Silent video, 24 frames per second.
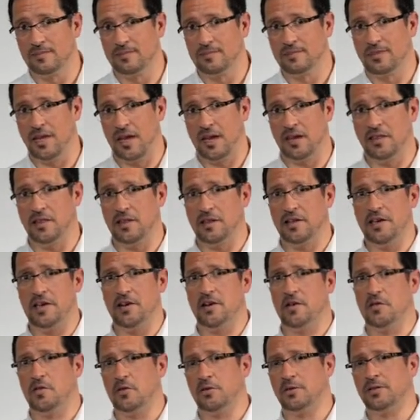taking the lead
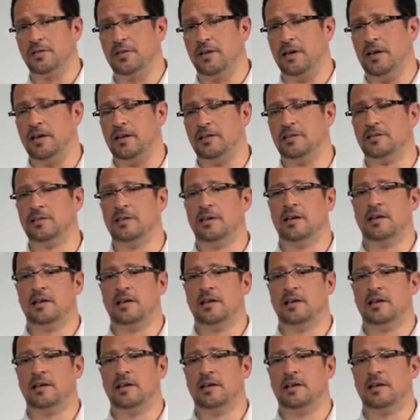on those things.